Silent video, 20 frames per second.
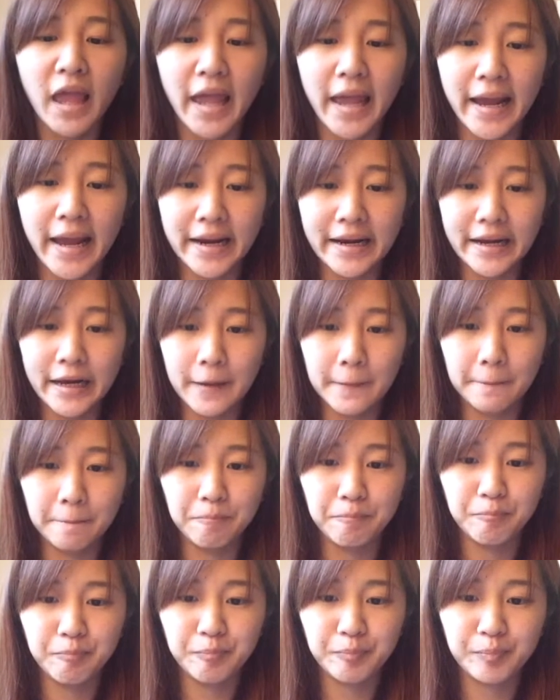And
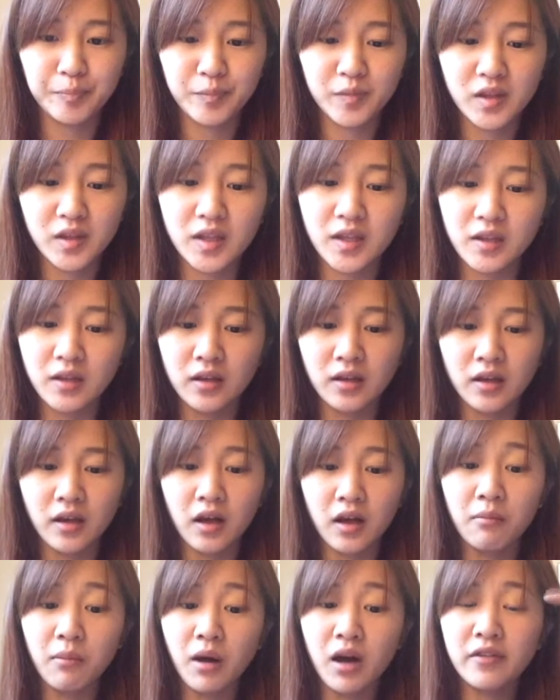
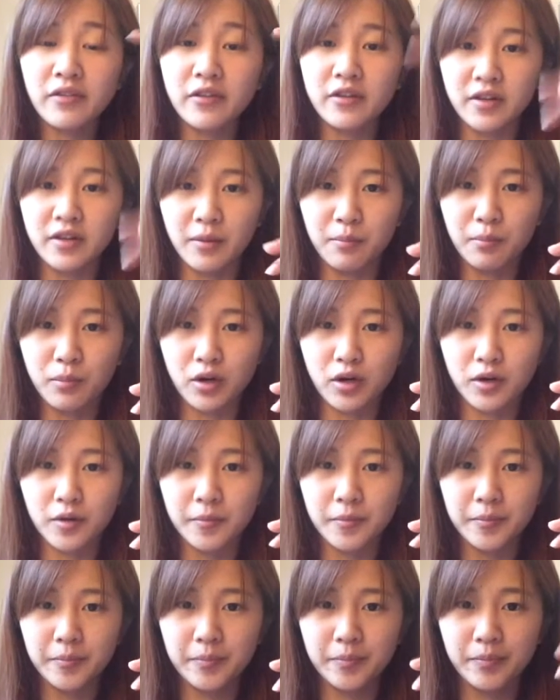among the number
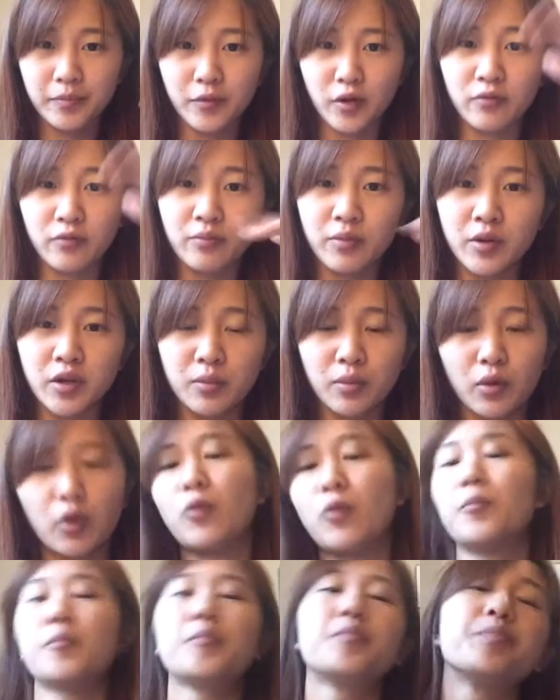of
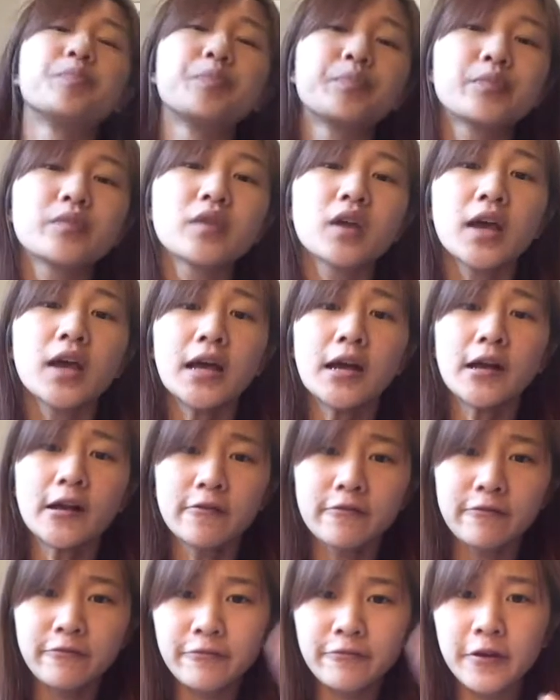people,
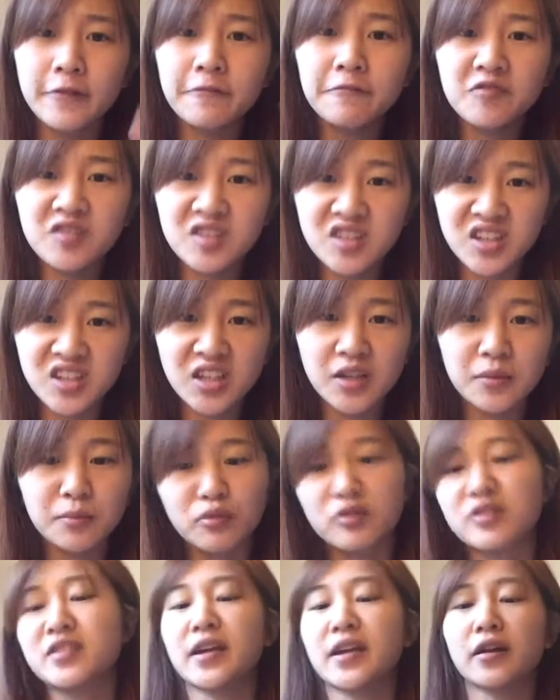
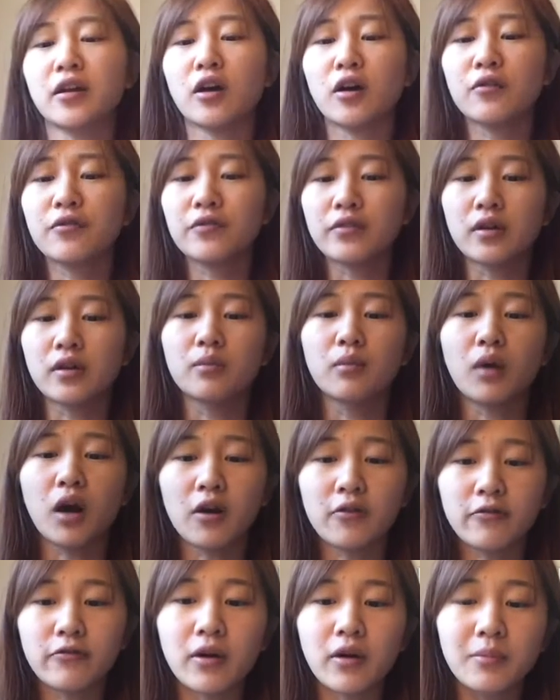15% of them are
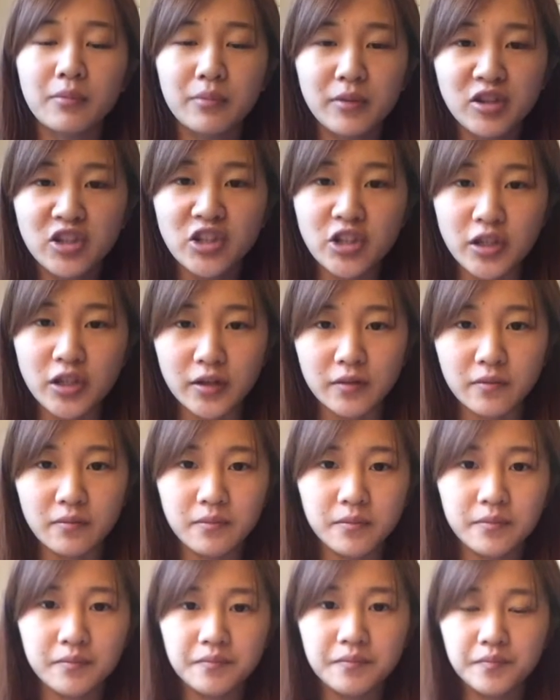from Michigan.
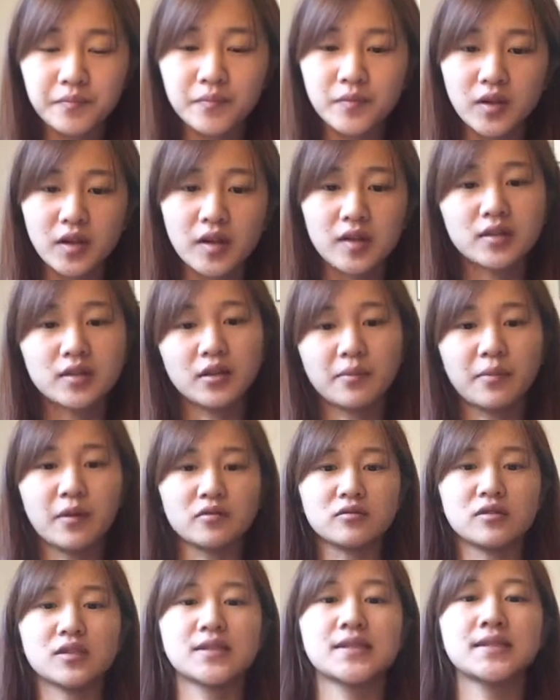It's
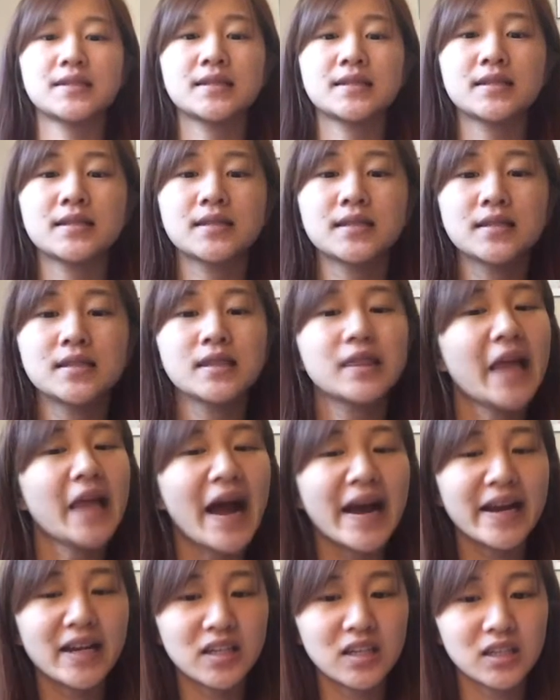about
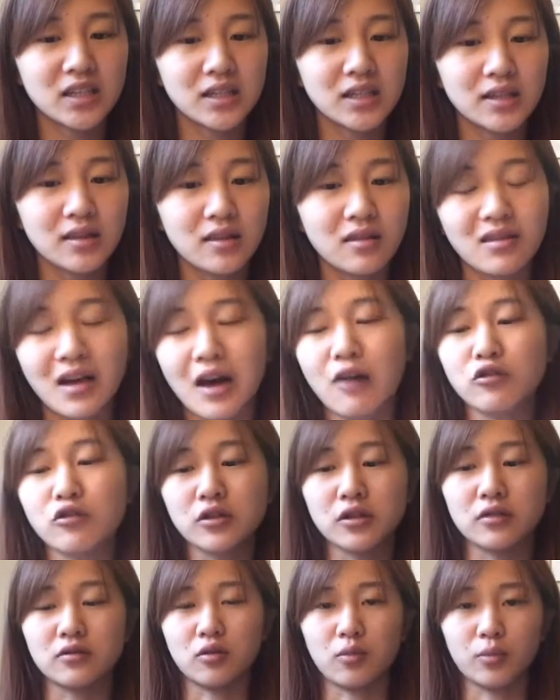
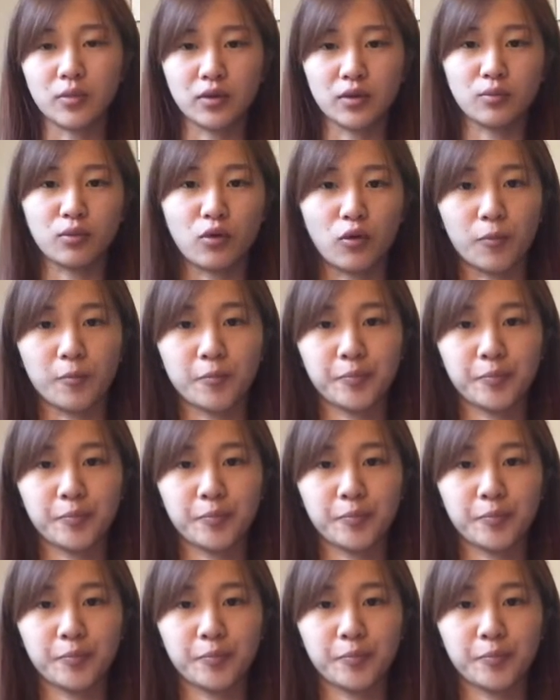90,000 people.